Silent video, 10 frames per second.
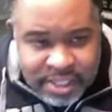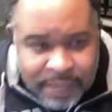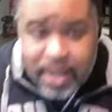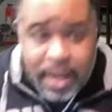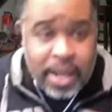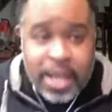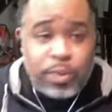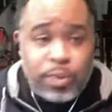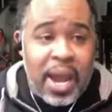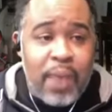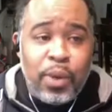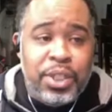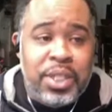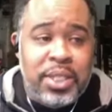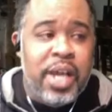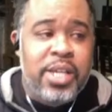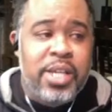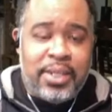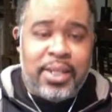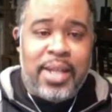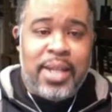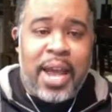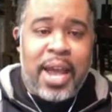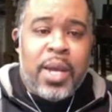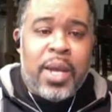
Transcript: Uh, and here's what I want to tell you tonight.